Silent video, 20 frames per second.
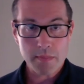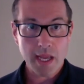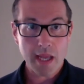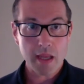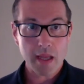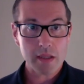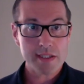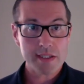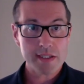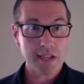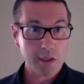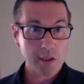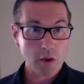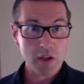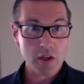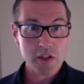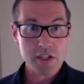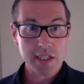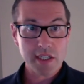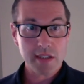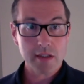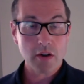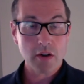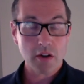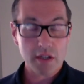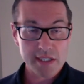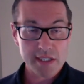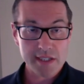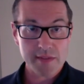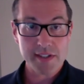psychology,
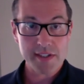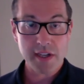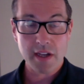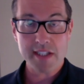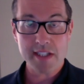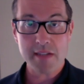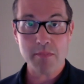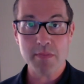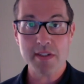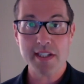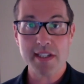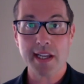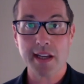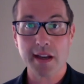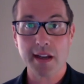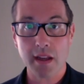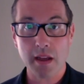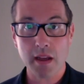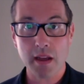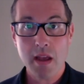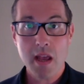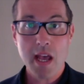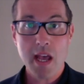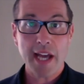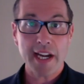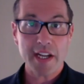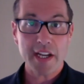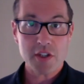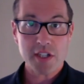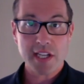cognitive science in particular,
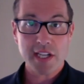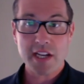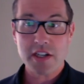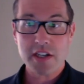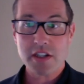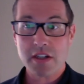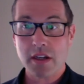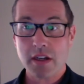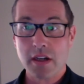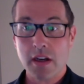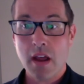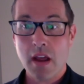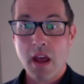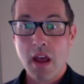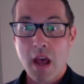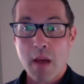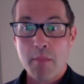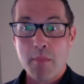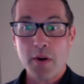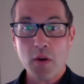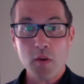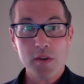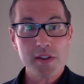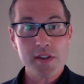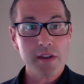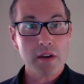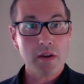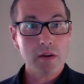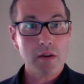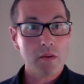and education, but
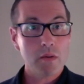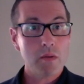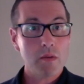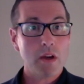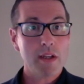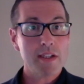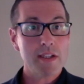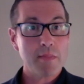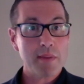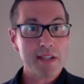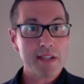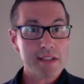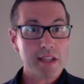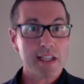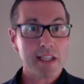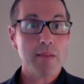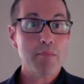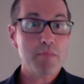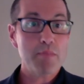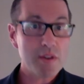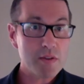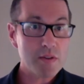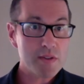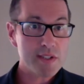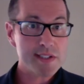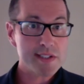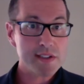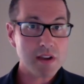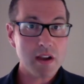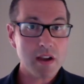also domains like
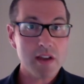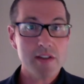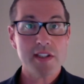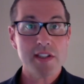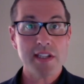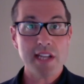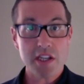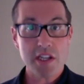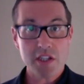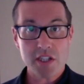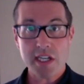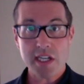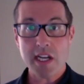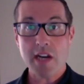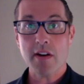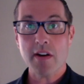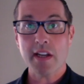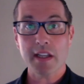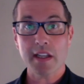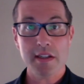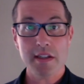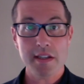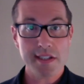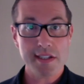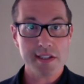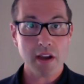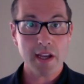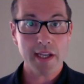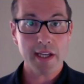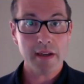computer science and engineering and
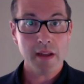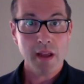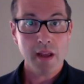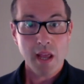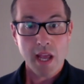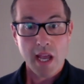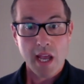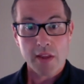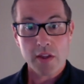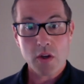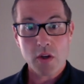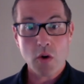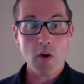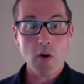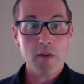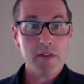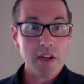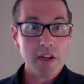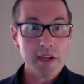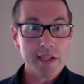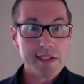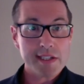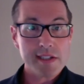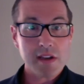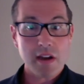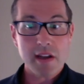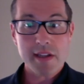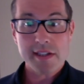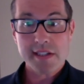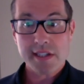design. At the core of learning
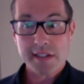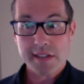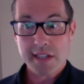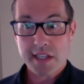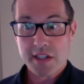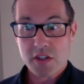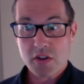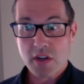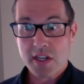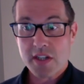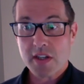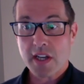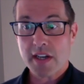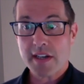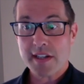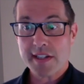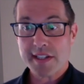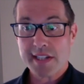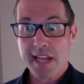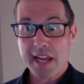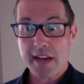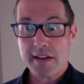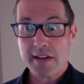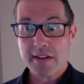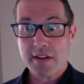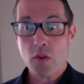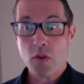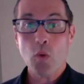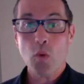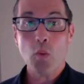sciences is trying to
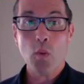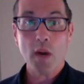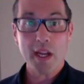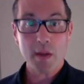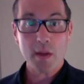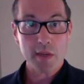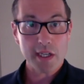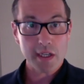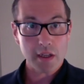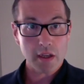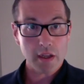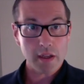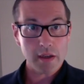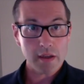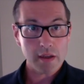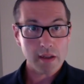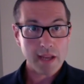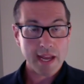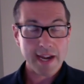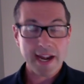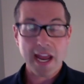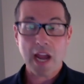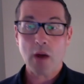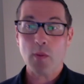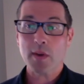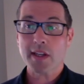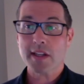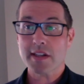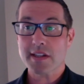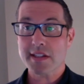understand the way we learn and how
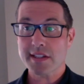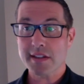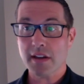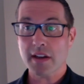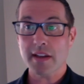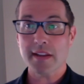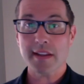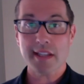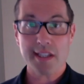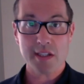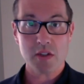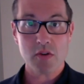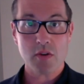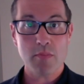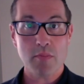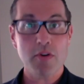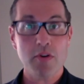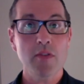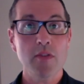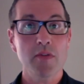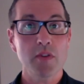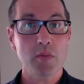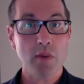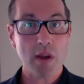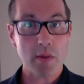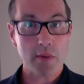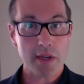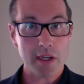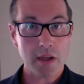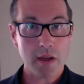we can design things to improve the
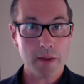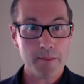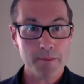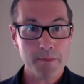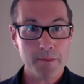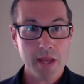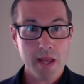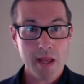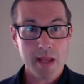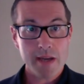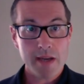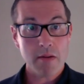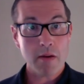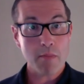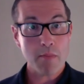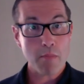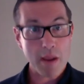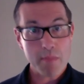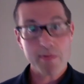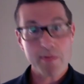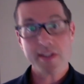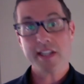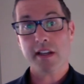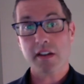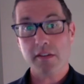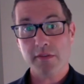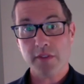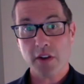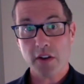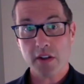way we learn. Now, my
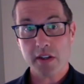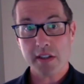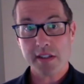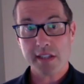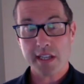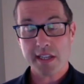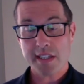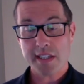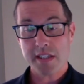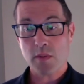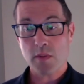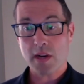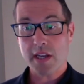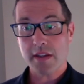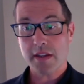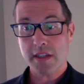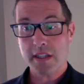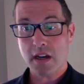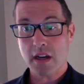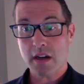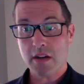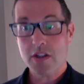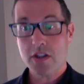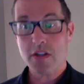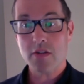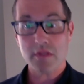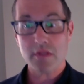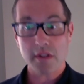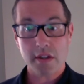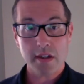particular focus is the way that young
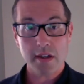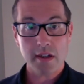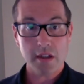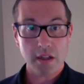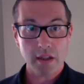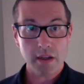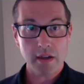children learn